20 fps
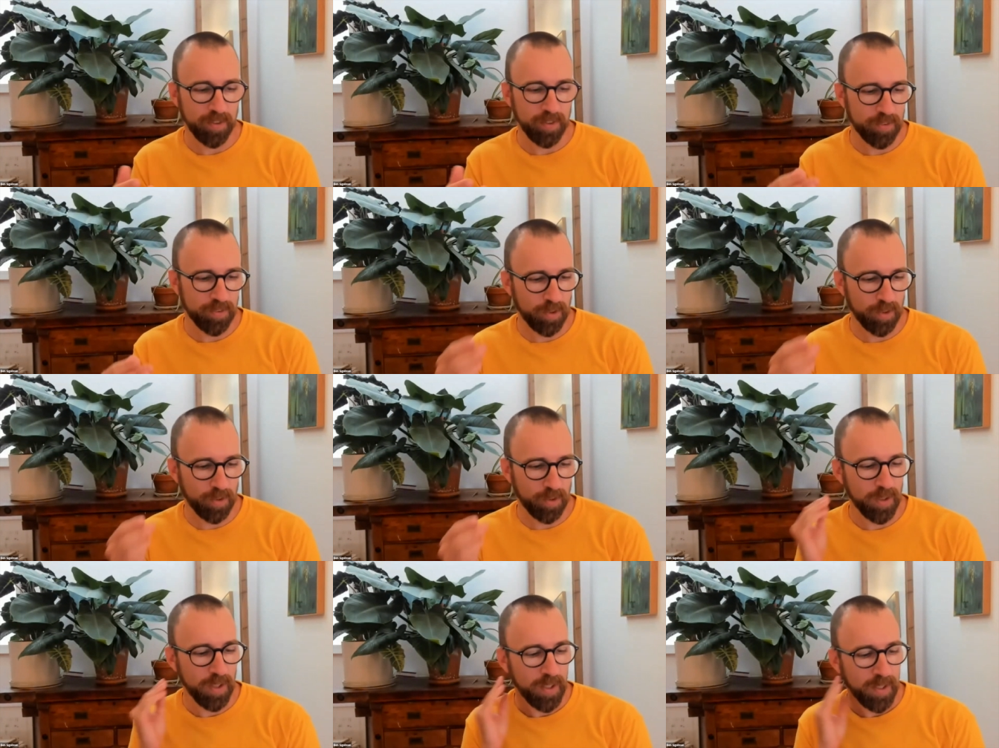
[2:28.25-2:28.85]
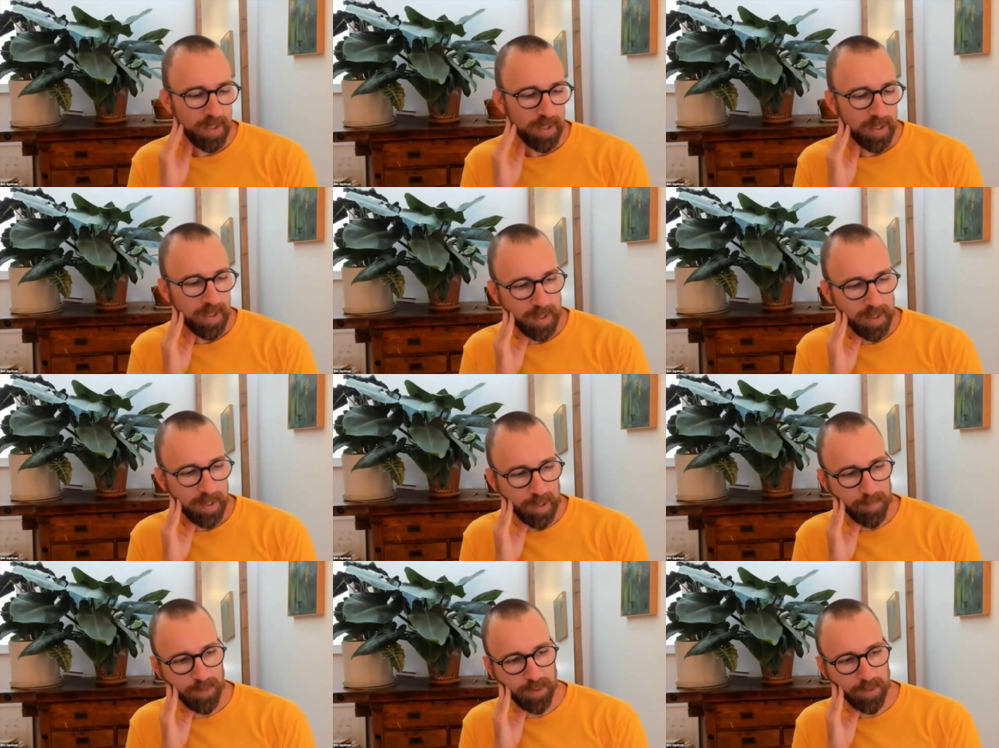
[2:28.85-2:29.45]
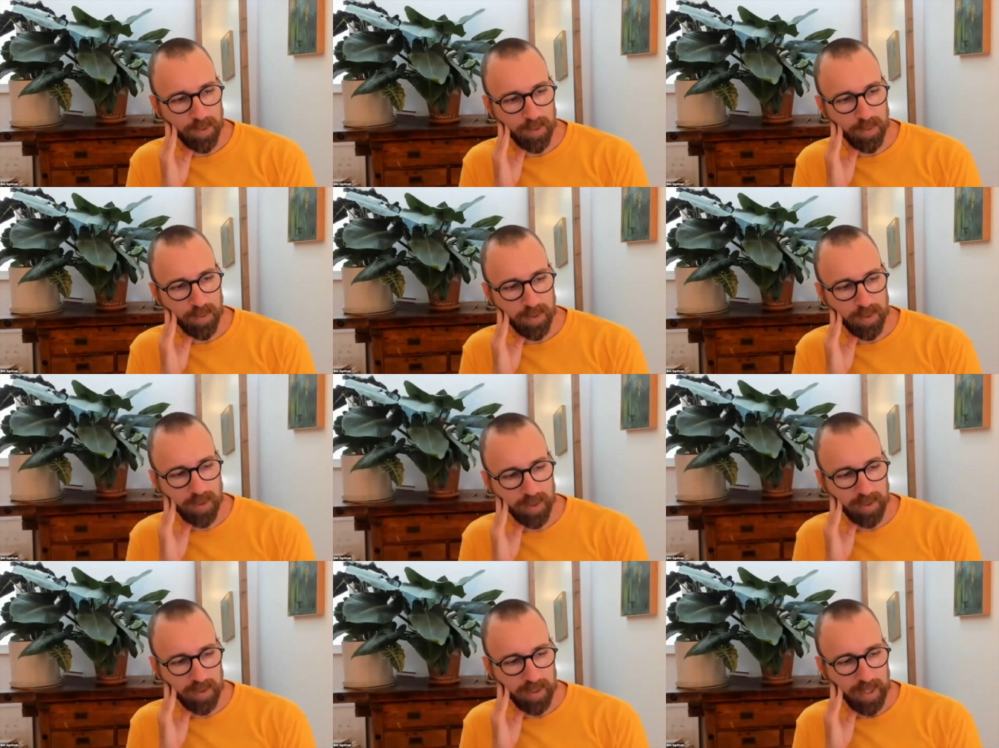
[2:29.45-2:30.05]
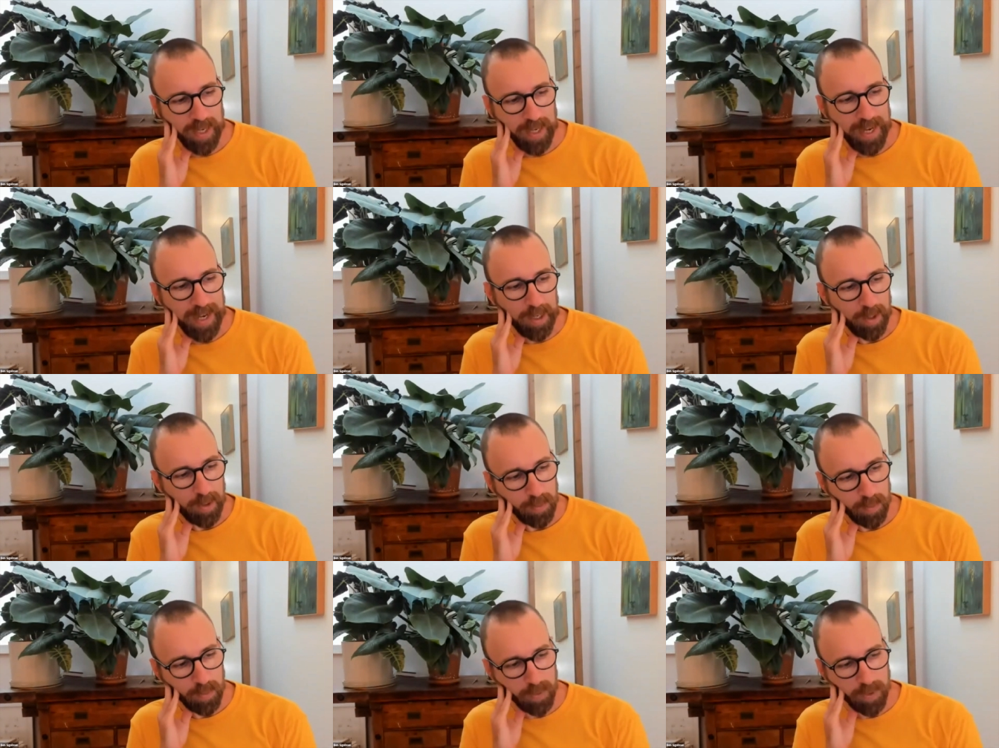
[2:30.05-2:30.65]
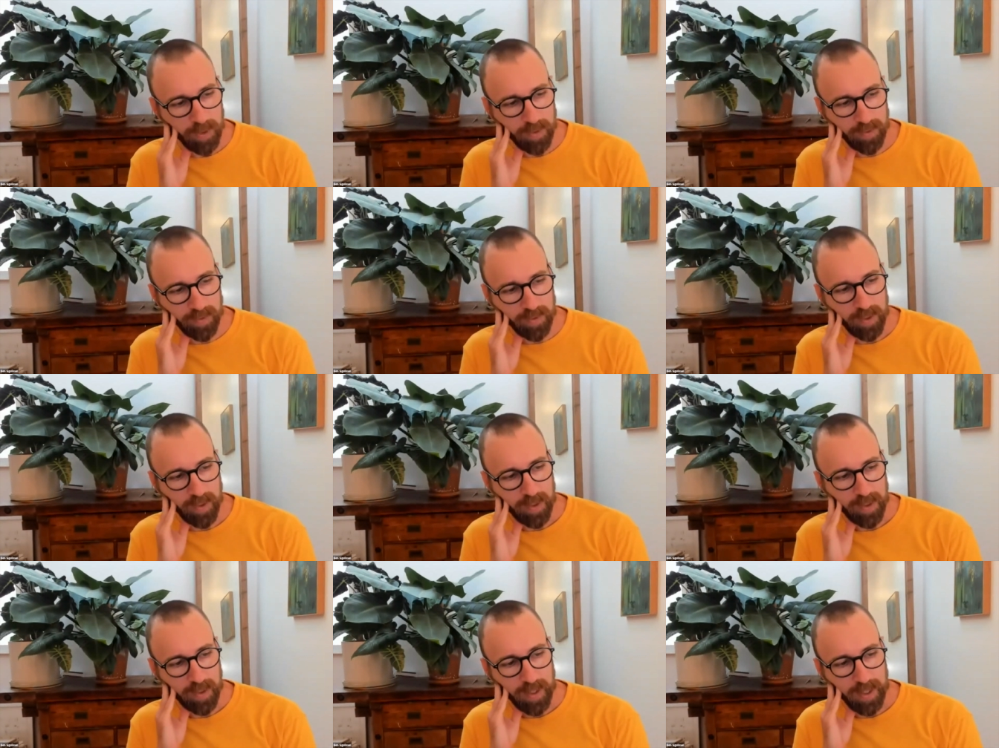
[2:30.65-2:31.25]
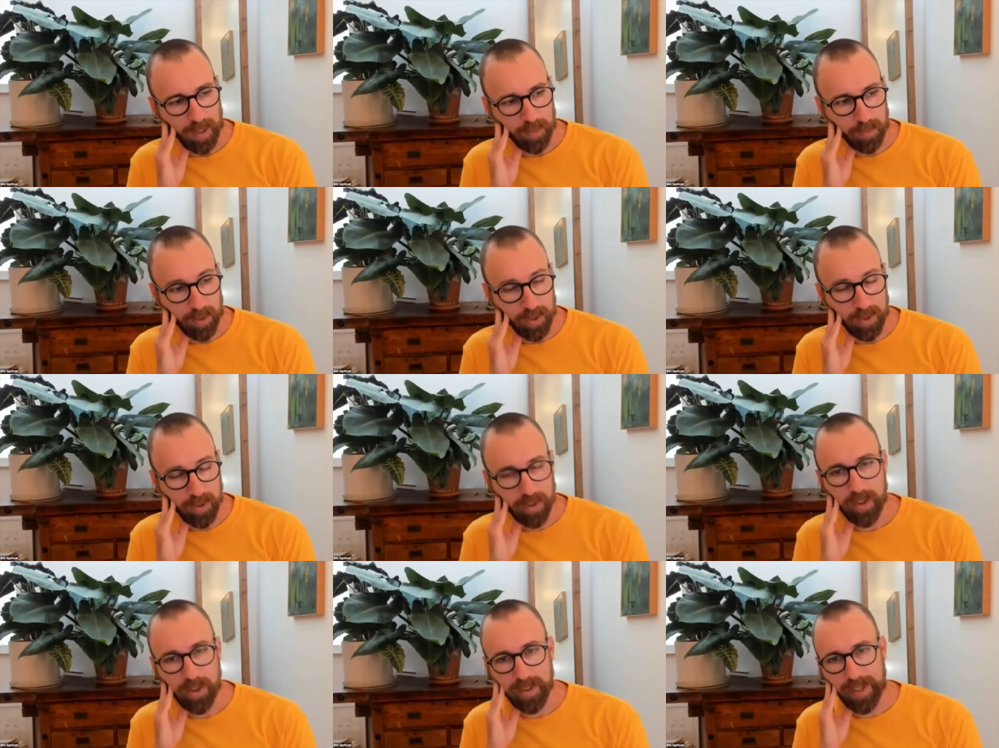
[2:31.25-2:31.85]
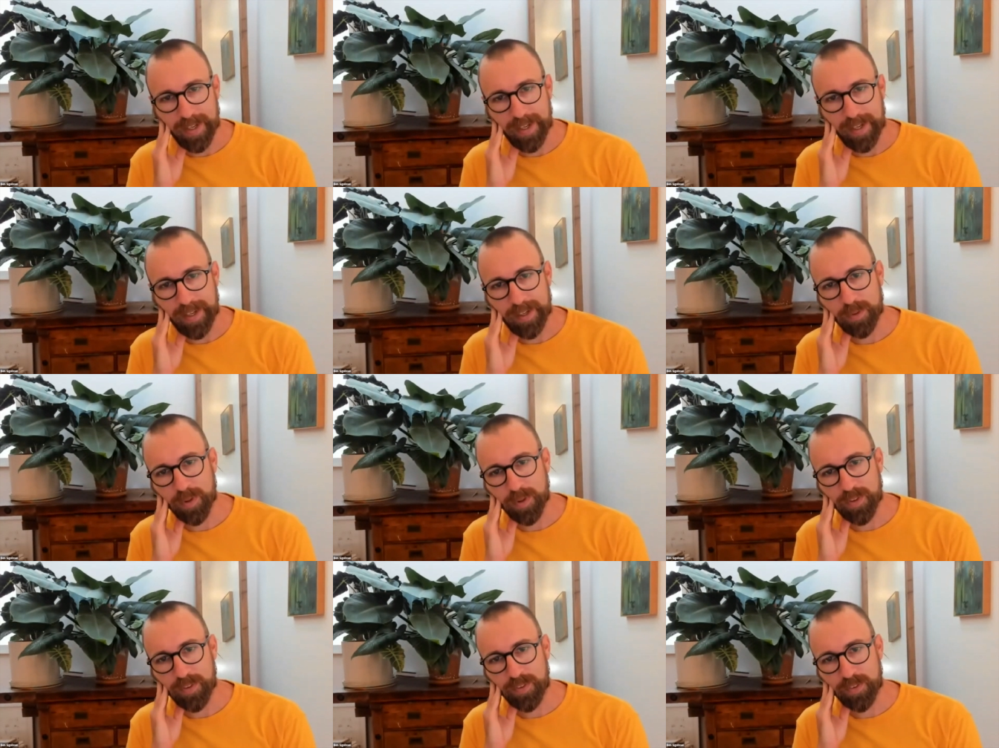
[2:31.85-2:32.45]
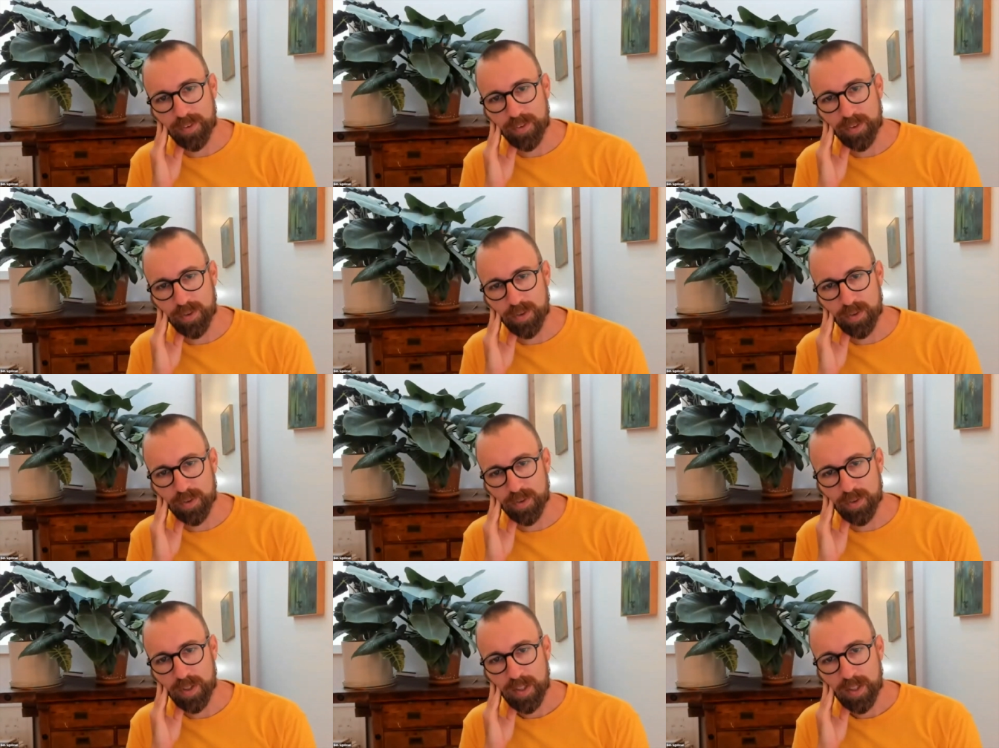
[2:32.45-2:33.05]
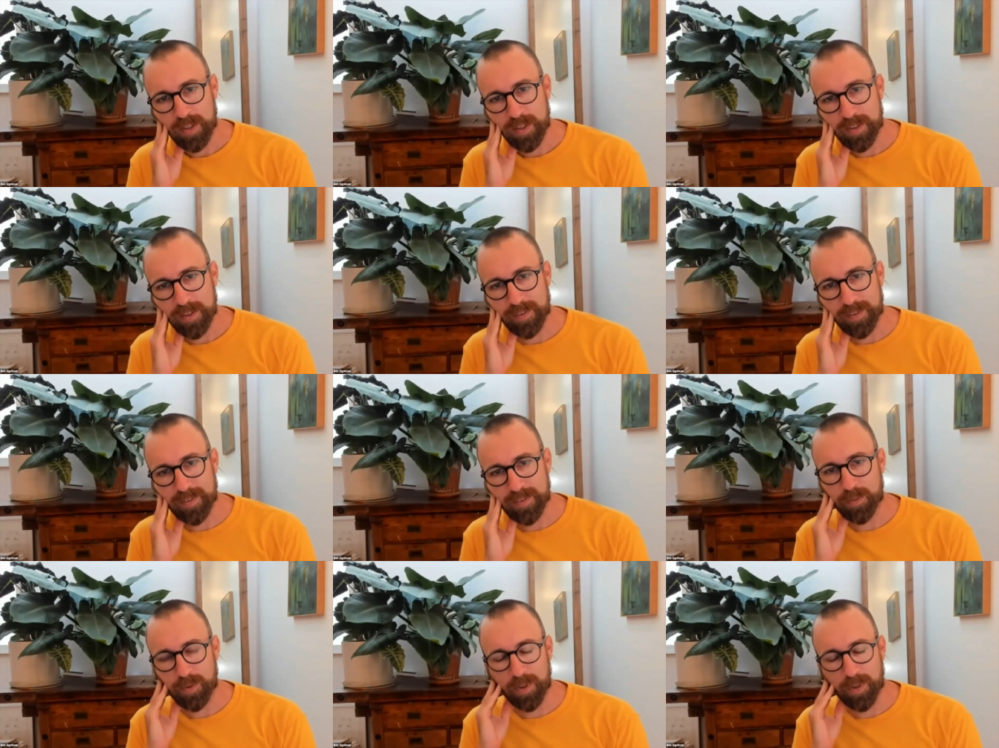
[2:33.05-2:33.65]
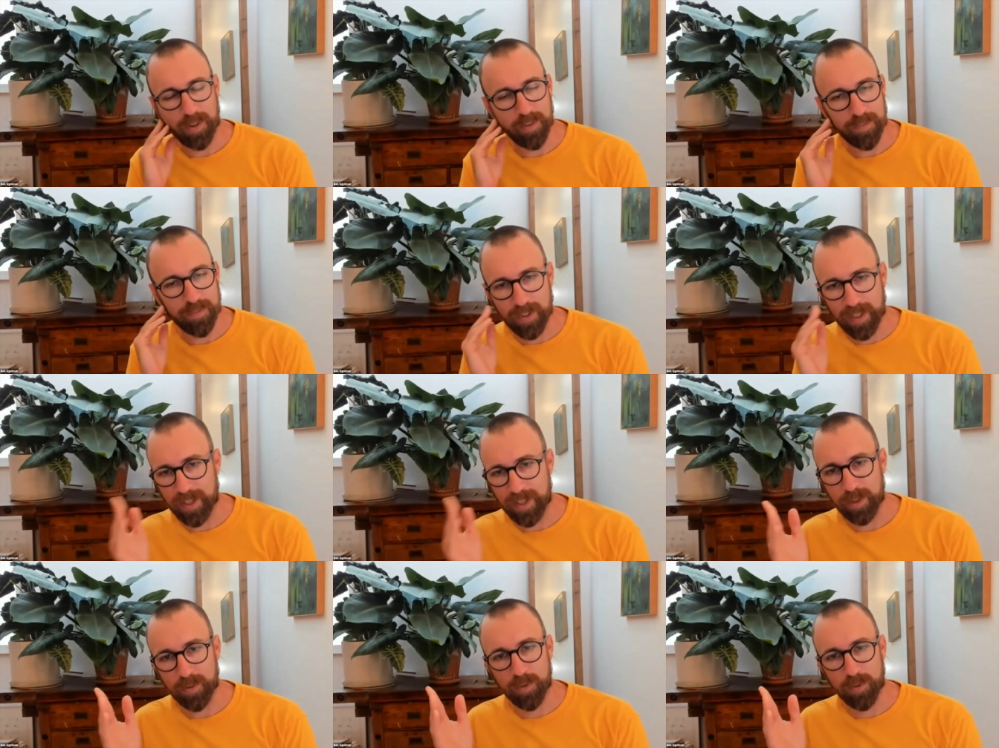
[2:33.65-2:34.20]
So the hack was, and I will call it a hack, was to just say, well, forget it.